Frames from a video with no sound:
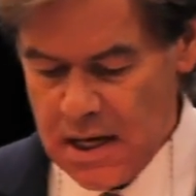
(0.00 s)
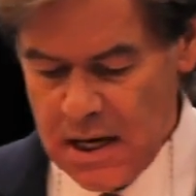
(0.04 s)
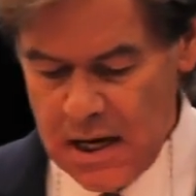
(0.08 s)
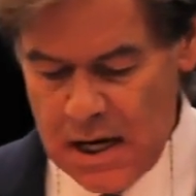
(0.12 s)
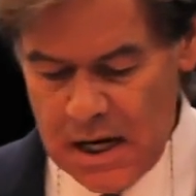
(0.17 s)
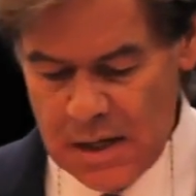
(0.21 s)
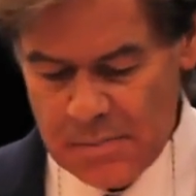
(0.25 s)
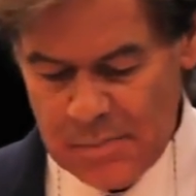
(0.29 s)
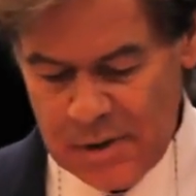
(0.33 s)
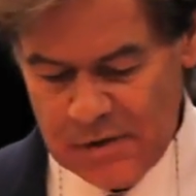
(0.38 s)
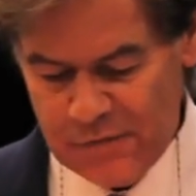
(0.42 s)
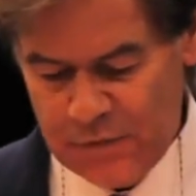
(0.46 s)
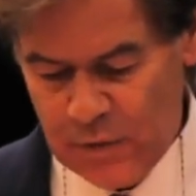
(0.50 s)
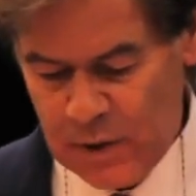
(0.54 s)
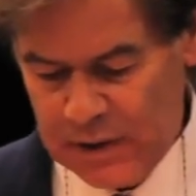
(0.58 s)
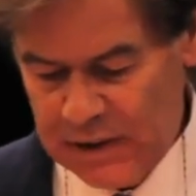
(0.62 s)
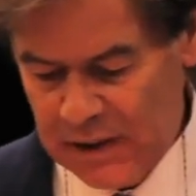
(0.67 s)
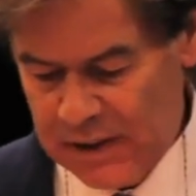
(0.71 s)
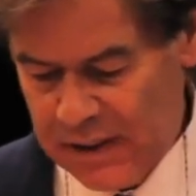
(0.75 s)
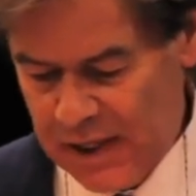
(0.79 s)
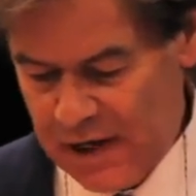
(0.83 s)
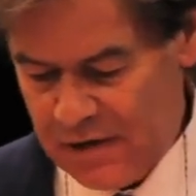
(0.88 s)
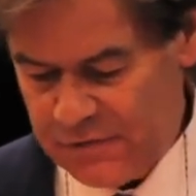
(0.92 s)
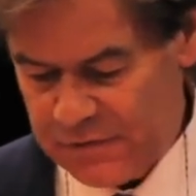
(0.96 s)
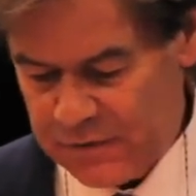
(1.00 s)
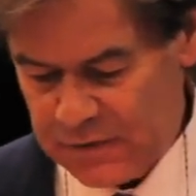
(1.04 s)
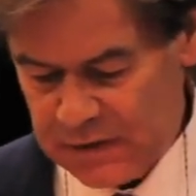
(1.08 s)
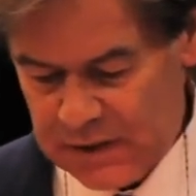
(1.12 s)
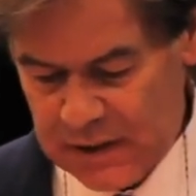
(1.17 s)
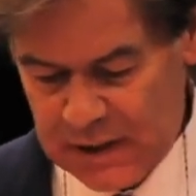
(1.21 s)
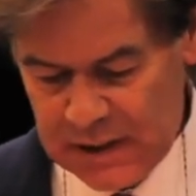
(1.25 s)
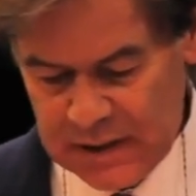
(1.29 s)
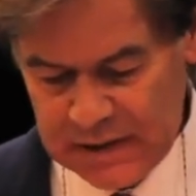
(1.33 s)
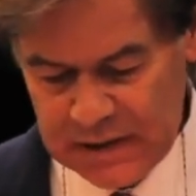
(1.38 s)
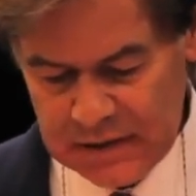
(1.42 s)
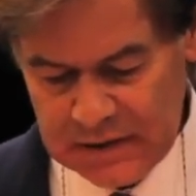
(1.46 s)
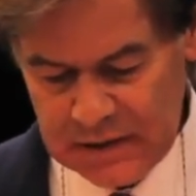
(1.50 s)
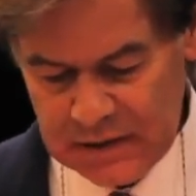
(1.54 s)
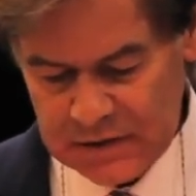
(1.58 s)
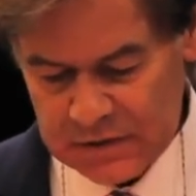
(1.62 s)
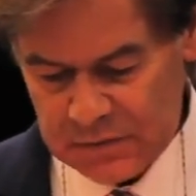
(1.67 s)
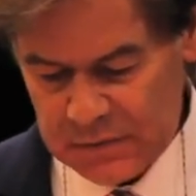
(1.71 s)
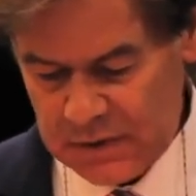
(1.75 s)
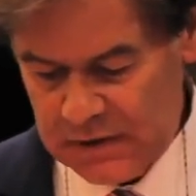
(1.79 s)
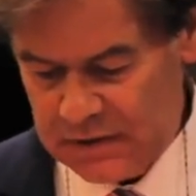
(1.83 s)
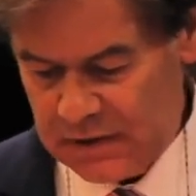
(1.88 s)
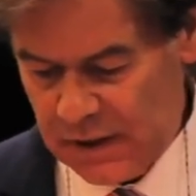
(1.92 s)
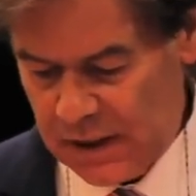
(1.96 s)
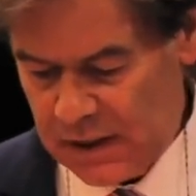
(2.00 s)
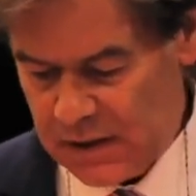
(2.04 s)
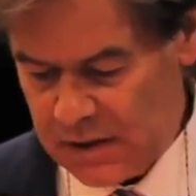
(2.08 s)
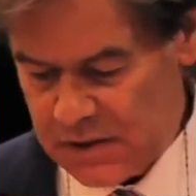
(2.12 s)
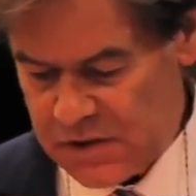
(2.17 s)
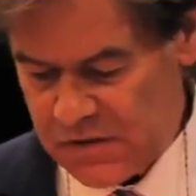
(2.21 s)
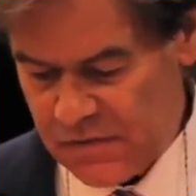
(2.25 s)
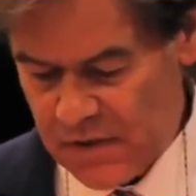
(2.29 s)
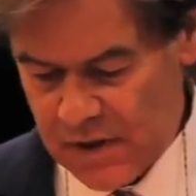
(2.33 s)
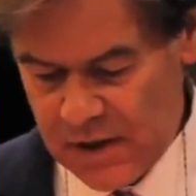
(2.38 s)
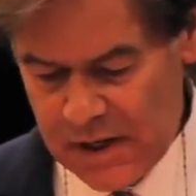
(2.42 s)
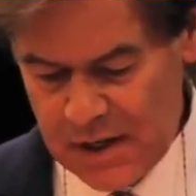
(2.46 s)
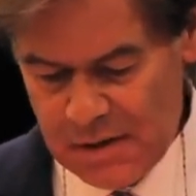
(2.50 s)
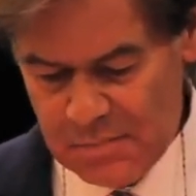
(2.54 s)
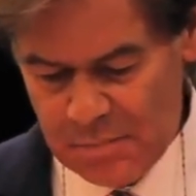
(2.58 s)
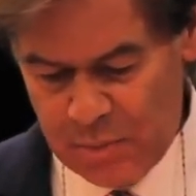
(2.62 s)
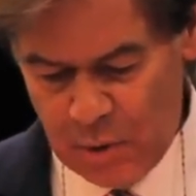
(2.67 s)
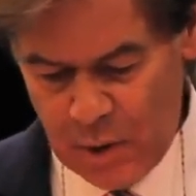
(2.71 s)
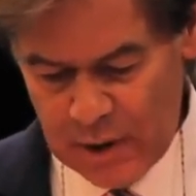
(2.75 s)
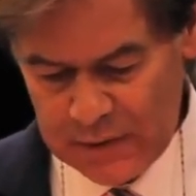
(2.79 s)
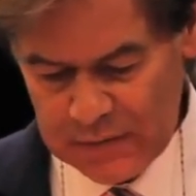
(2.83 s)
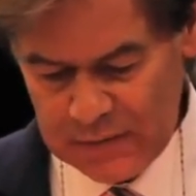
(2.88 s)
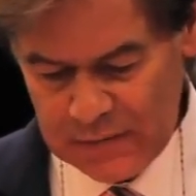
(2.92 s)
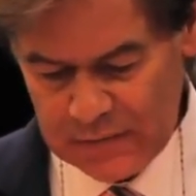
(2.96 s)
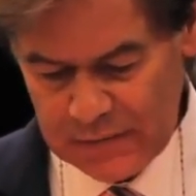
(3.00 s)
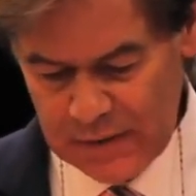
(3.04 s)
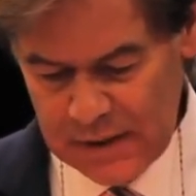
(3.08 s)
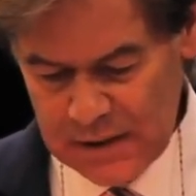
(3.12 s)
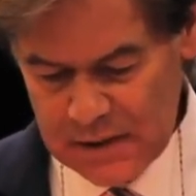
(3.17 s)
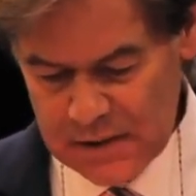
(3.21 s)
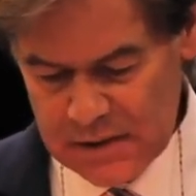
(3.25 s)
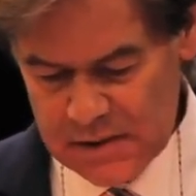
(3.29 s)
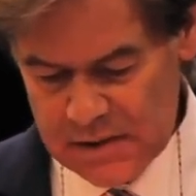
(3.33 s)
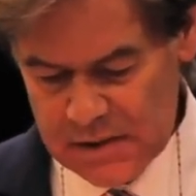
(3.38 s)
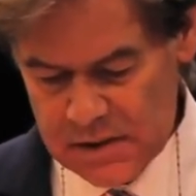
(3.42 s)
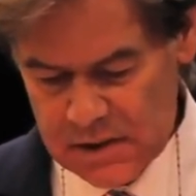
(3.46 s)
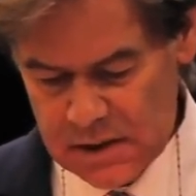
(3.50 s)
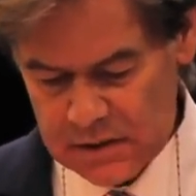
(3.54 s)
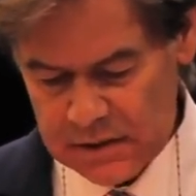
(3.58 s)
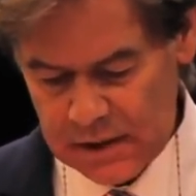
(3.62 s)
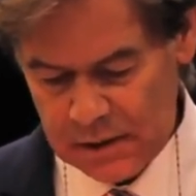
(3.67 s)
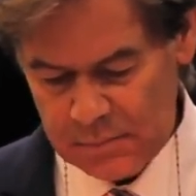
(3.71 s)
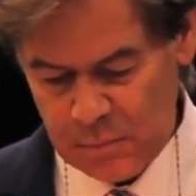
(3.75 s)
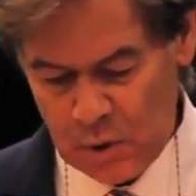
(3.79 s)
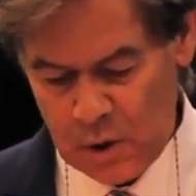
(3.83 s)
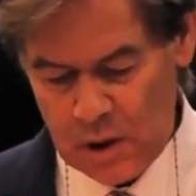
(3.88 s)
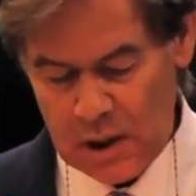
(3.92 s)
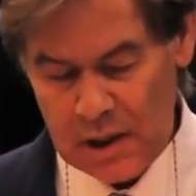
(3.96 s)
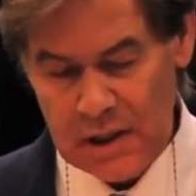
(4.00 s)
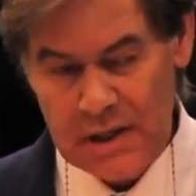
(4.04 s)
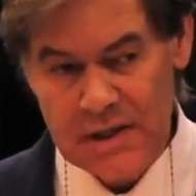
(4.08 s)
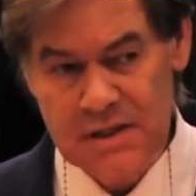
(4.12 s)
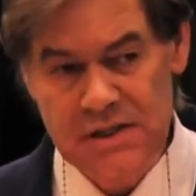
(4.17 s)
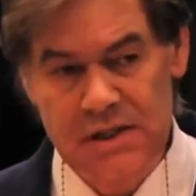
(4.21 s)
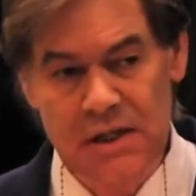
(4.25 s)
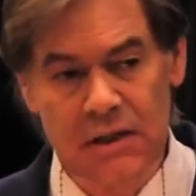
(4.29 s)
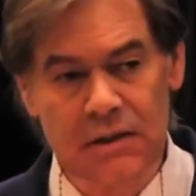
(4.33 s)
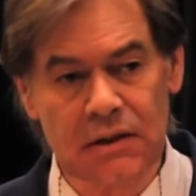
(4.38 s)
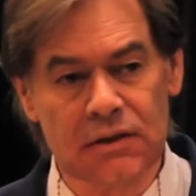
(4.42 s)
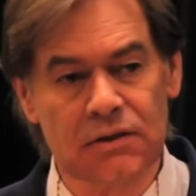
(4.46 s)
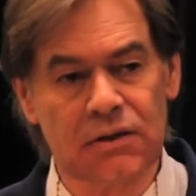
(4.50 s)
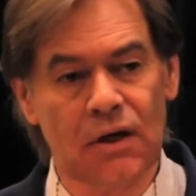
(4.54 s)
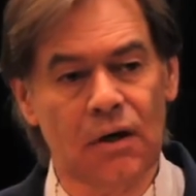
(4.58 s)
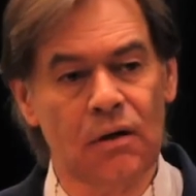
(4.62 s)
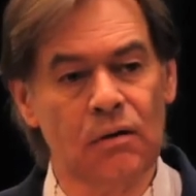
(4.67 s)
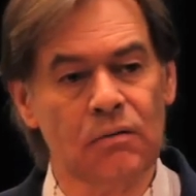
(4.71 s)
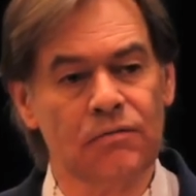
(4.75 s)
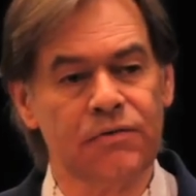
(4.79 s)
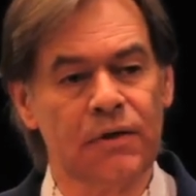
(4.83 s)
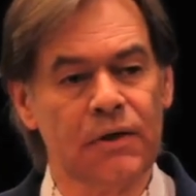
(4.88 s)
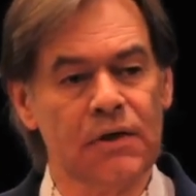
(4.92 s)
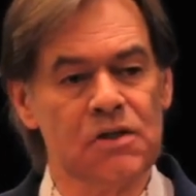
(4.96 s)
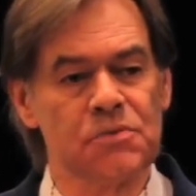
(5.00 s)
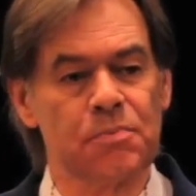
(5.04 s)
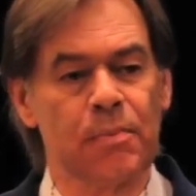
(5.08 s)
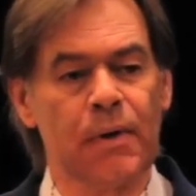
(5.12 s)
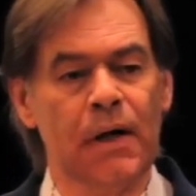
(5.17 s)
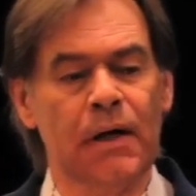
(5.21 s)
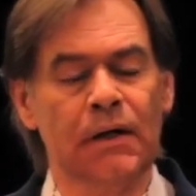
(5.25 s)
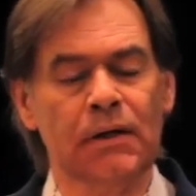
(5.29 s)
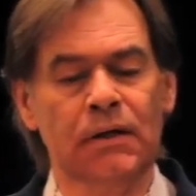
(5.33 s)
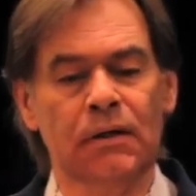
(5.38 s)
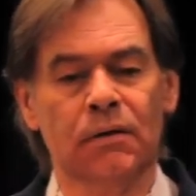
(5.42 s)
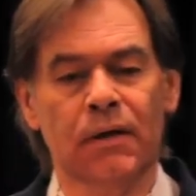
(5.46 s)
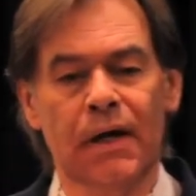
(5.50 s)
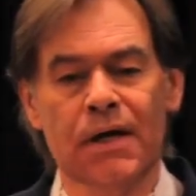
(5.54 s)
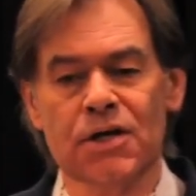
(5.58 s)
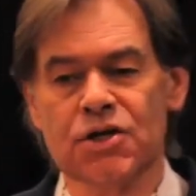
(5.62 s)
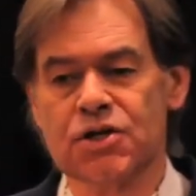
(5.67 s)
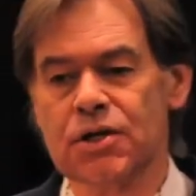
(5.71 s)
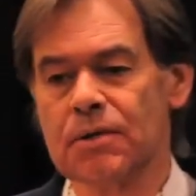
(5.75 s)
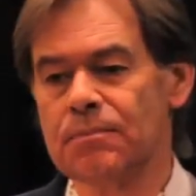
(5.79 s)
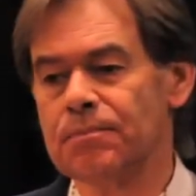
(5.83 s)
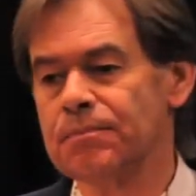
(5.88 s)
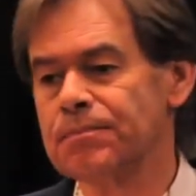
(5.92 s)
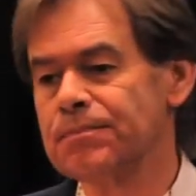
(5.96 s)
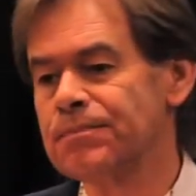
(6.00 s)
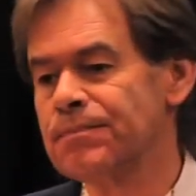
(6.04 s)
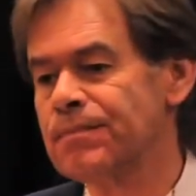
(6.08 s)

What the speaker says: and before they left, they did three things, very important things that more or less set the tone for this brand new nation.